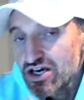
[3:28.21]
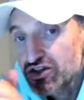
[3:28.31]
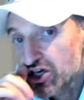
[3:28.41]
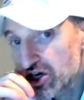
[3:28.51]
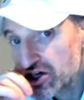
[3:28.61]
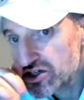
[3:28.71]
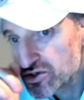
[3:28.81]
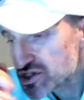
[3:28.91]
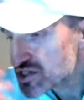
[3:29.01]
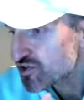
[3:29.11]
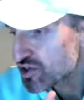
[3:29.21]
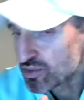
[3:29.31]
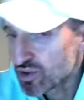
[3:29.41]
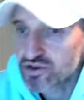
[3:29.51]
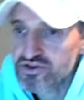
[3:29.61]
The good news is for the
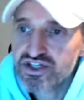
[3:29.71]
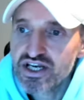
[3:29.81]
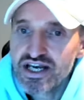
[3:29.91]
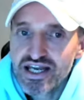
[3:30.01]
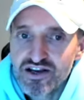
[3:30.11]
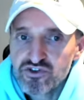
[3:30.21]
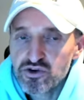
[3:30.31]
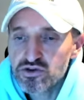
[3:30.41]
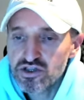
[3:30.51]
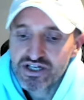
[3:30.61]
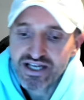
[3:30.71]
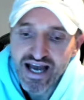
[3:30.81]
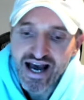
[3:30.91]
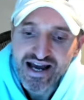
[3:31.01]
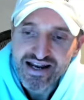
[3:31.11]
bulls, if you look
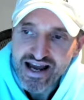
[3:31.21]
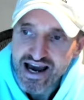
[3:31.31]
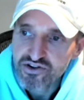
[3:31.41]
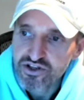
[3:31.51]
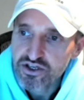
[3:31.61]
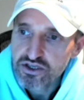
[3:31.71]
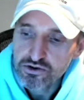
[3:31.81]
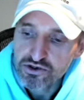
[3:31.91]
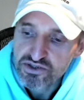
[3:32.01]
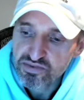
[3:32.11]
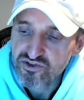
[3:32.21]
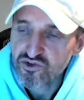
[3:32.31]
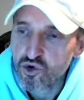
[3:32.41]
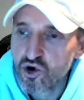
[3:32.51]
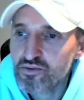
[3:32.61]
at how the Qs
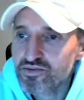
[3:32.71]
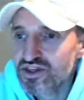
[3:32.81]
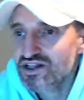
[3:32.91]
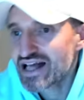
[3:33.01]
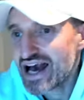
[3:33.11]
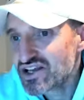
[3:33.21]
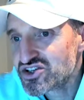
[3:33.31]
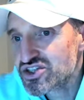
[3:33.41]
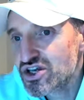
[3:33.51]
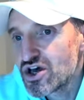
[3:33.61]
performed the last